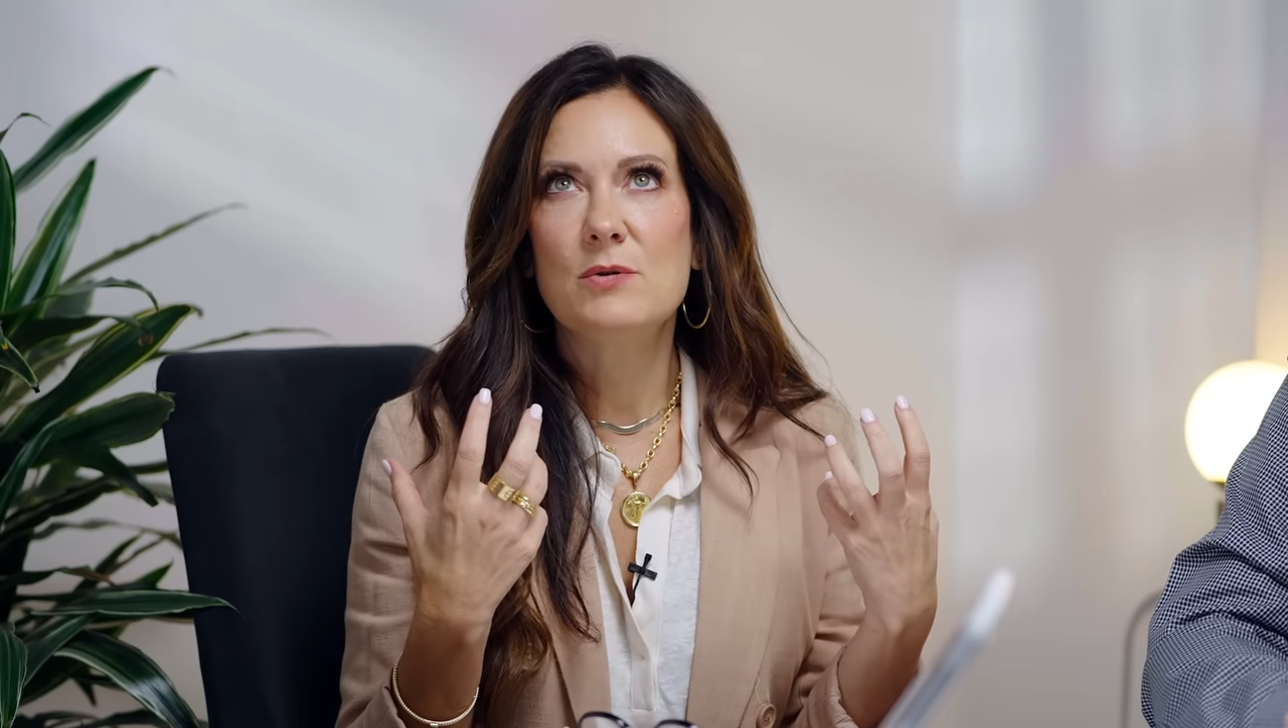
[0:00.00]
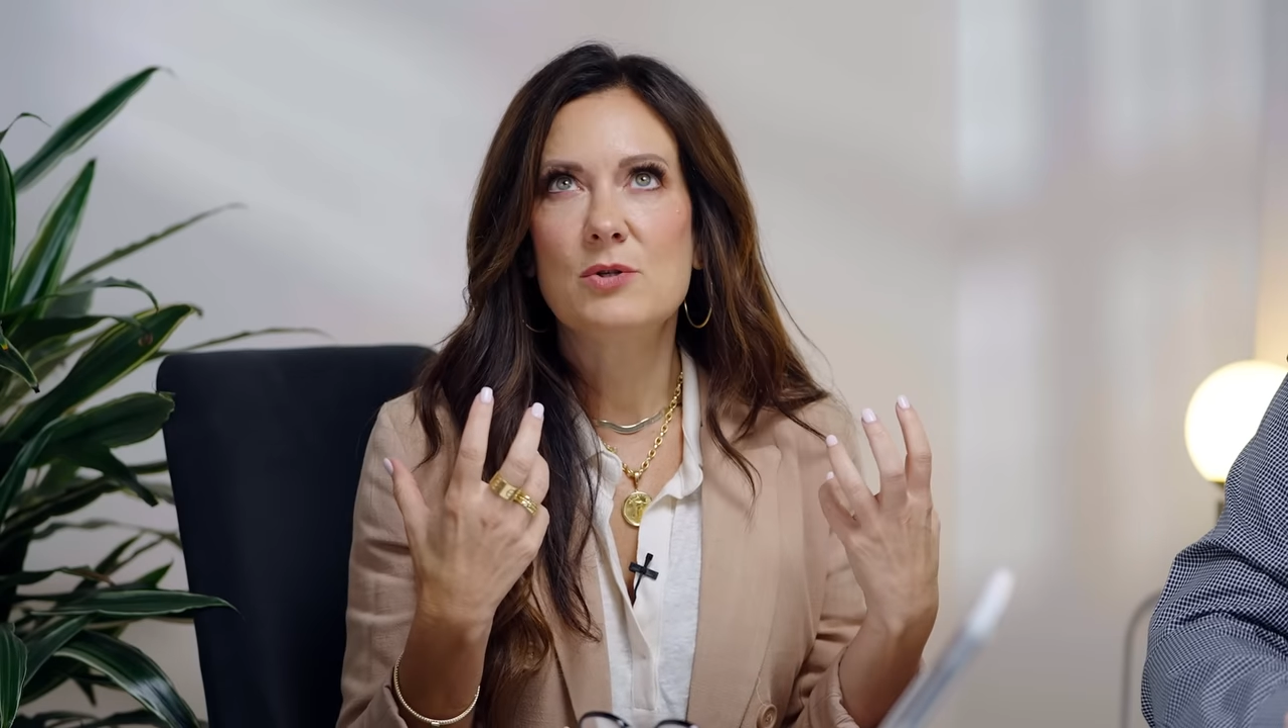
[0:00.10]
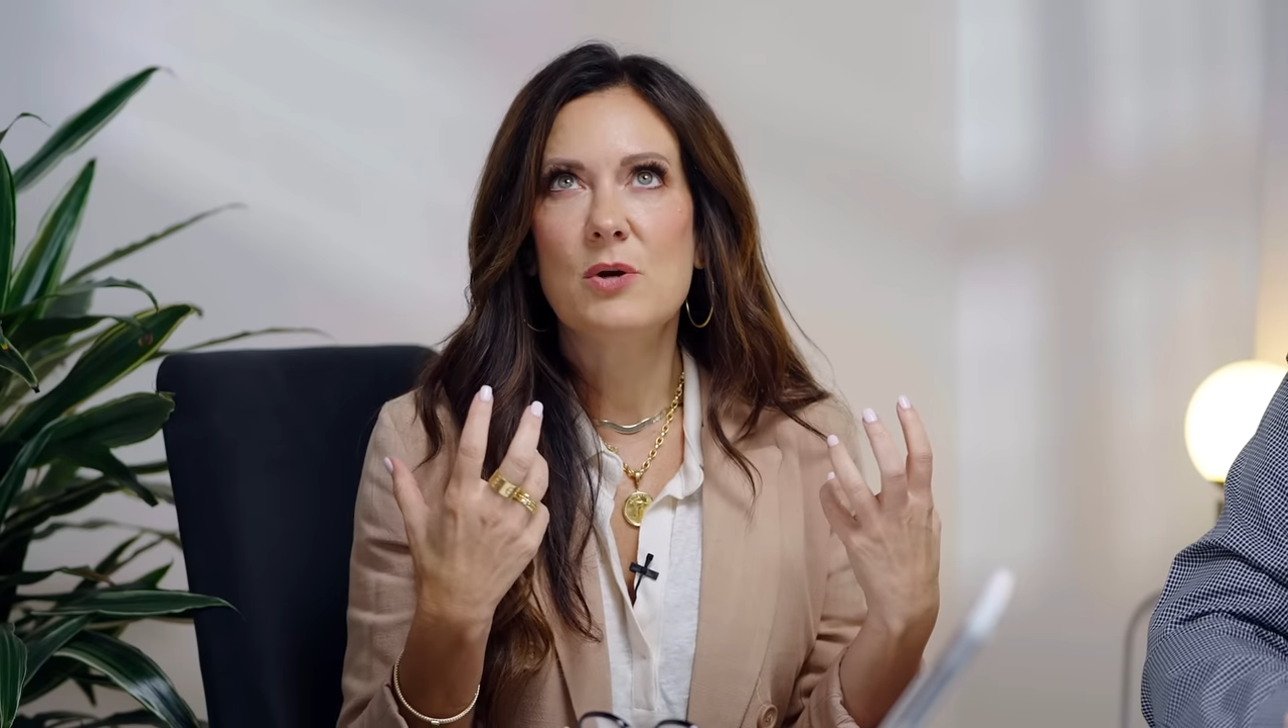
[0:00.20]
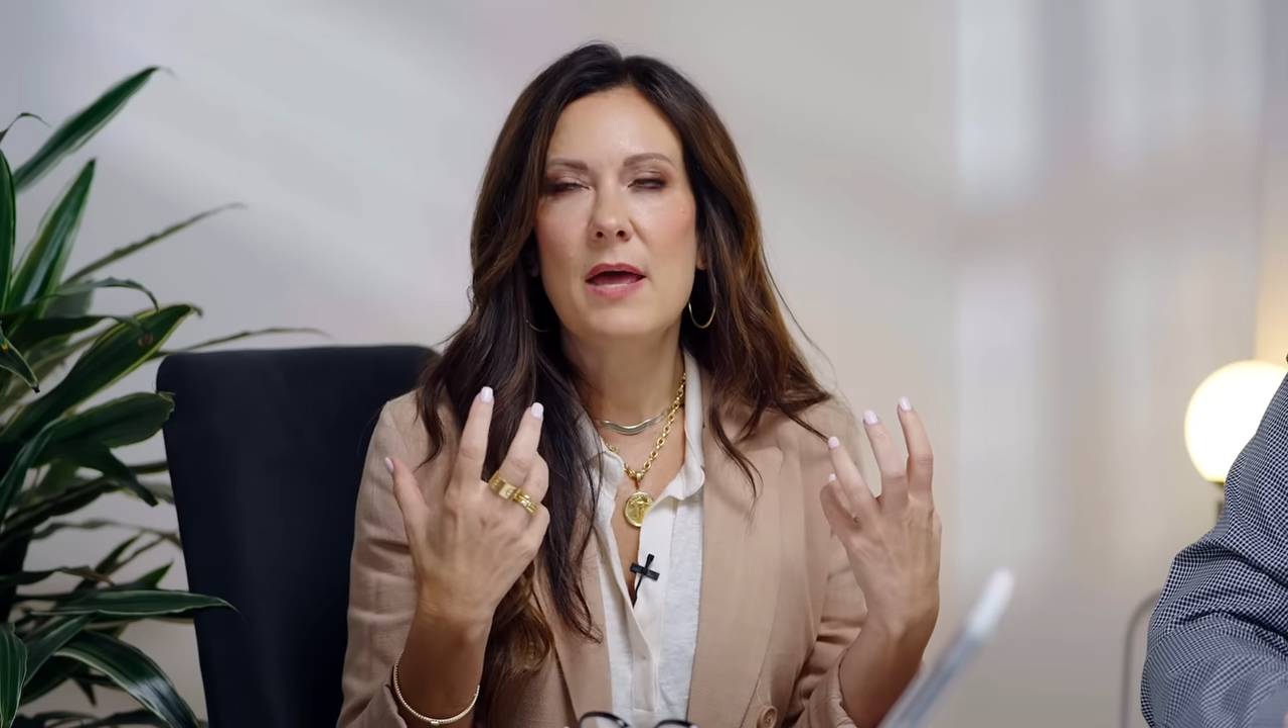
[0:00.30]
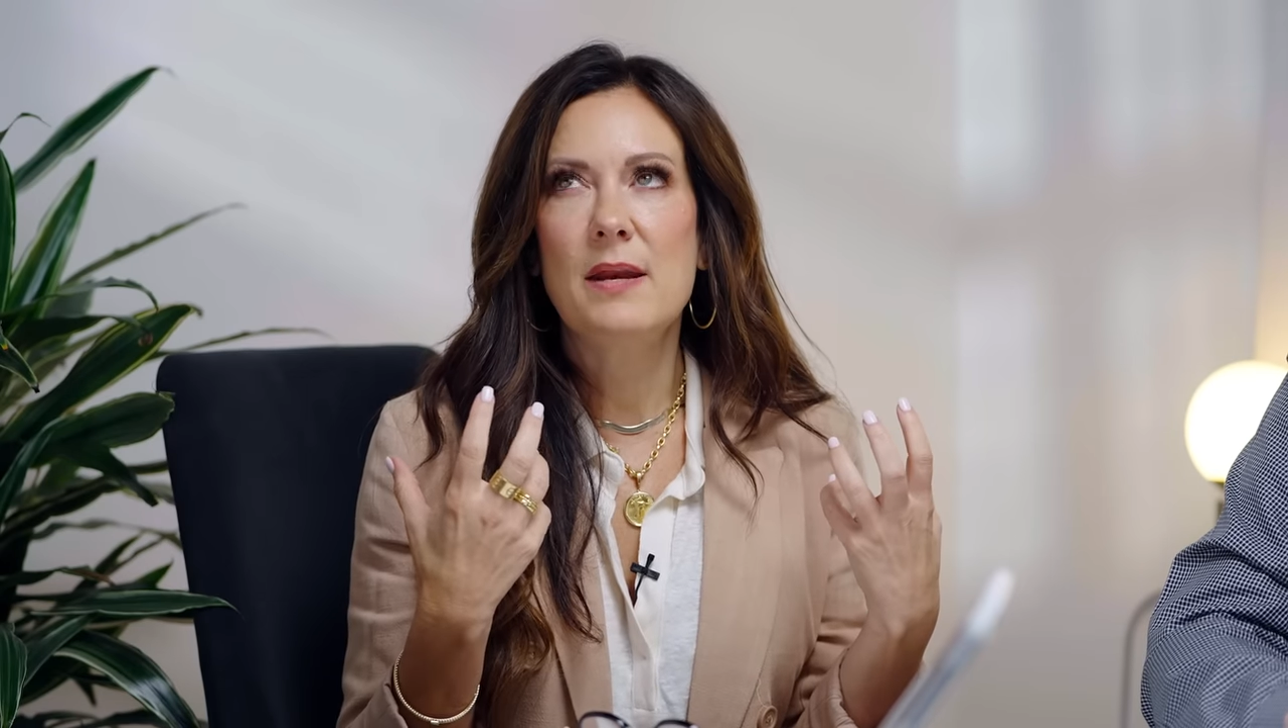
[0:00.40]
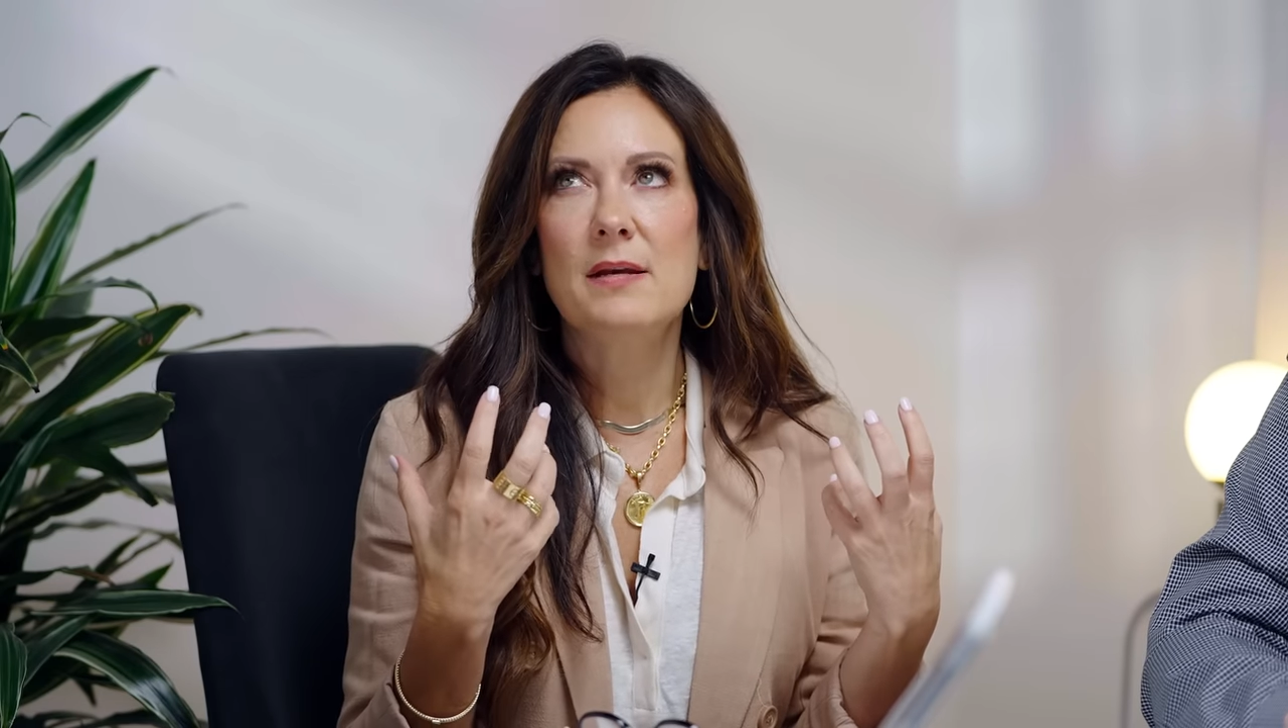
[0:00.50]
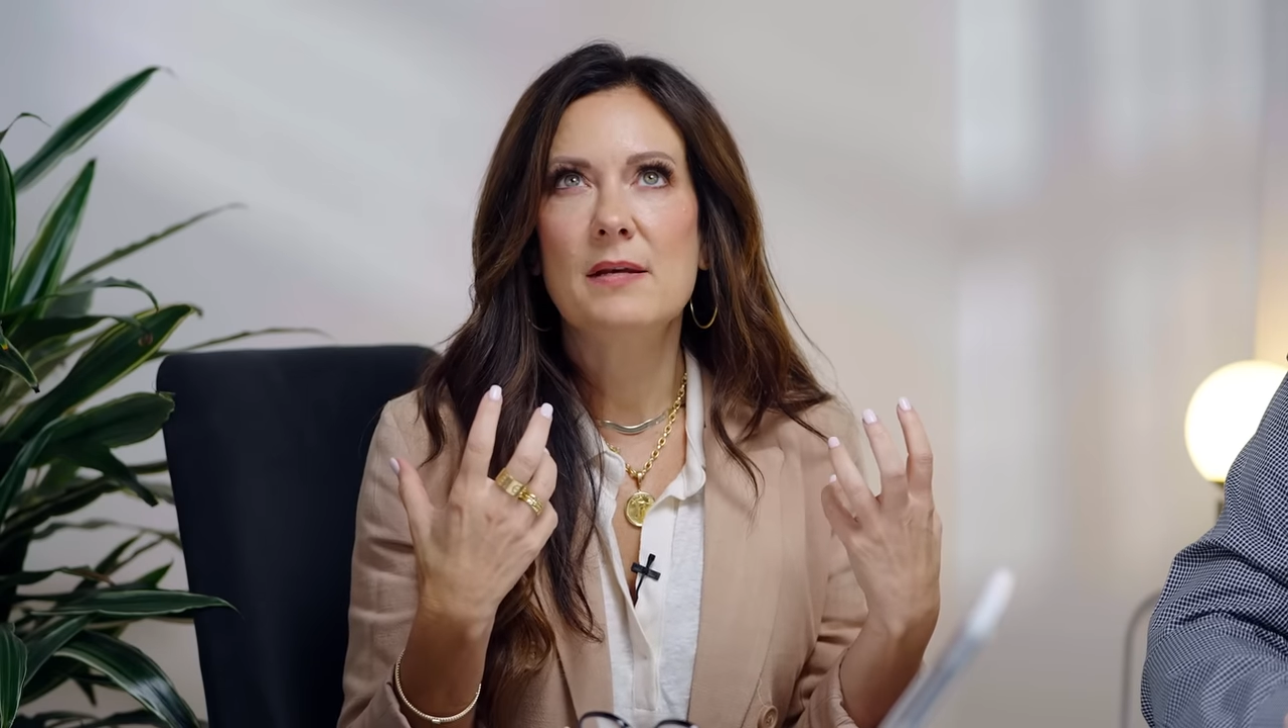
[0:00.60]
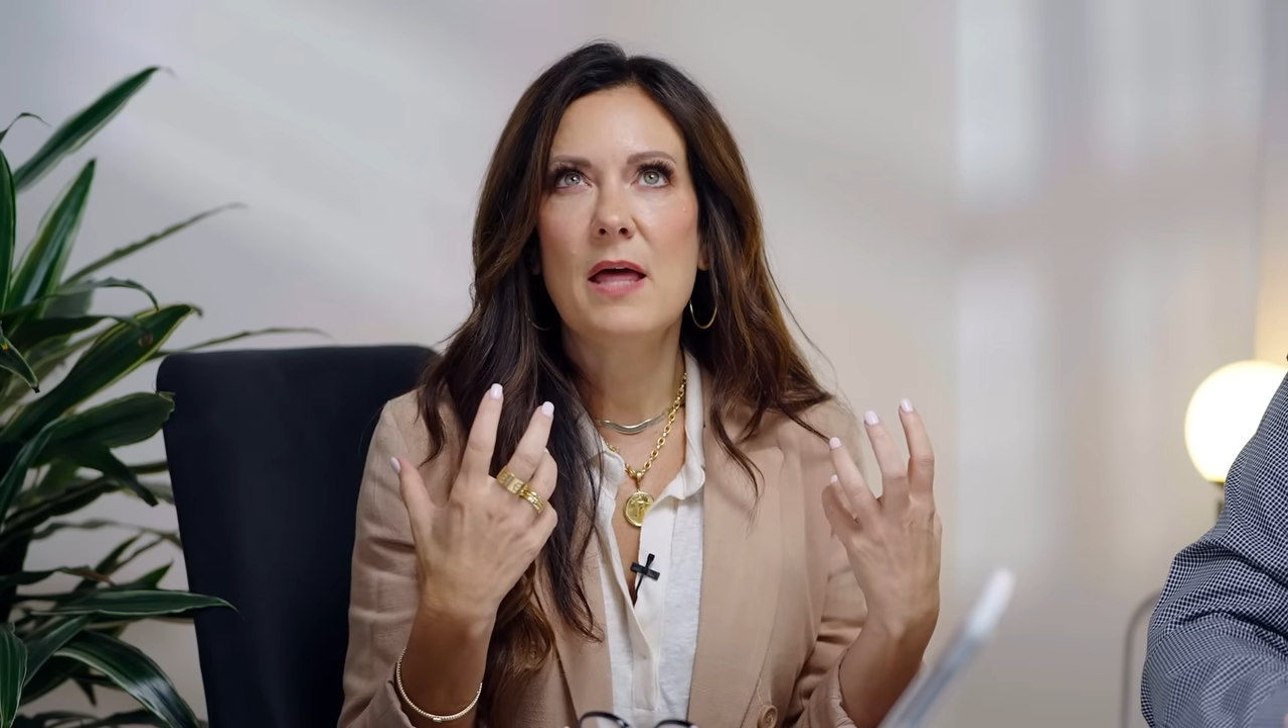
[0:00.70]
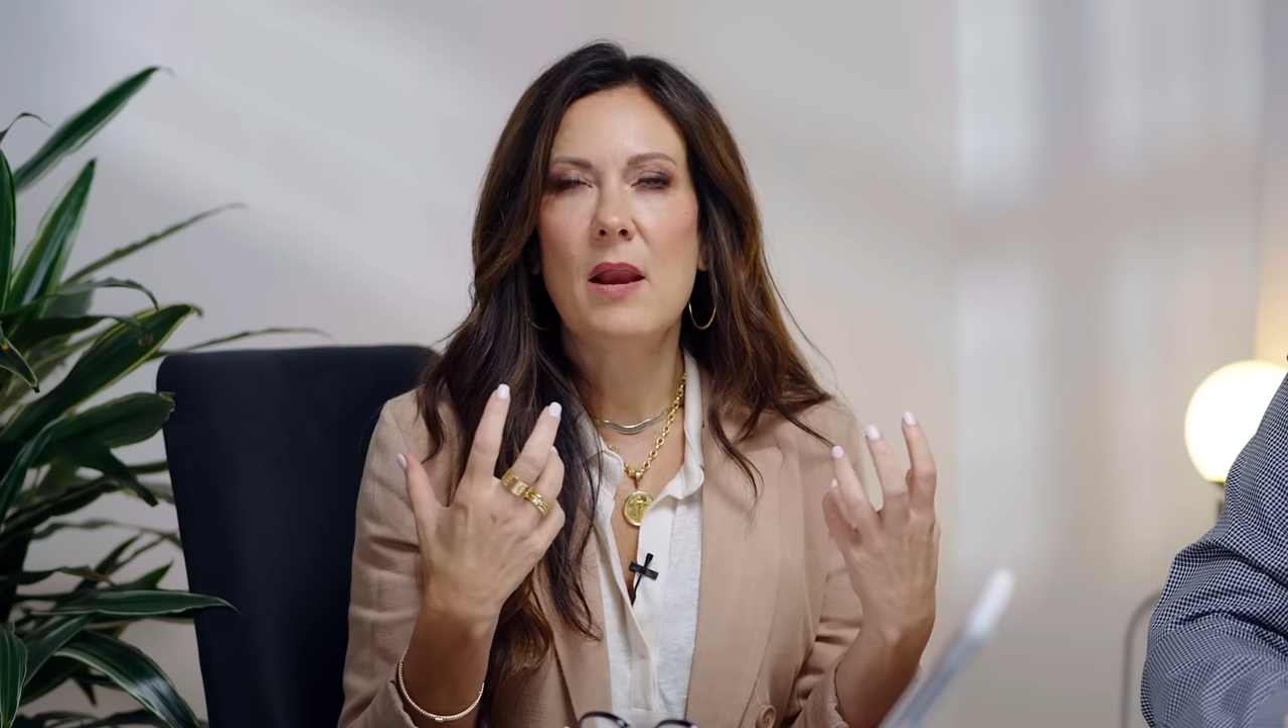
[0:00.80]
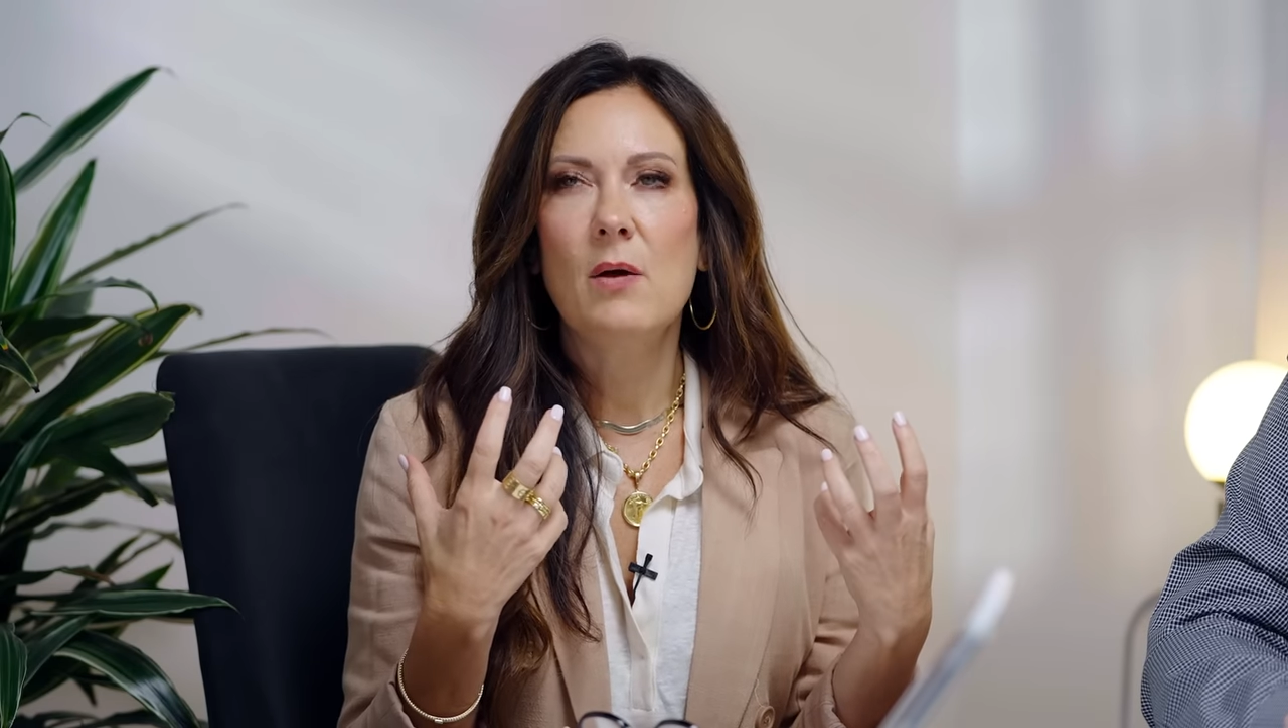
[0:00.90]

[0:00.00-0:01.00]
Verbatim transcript: try to not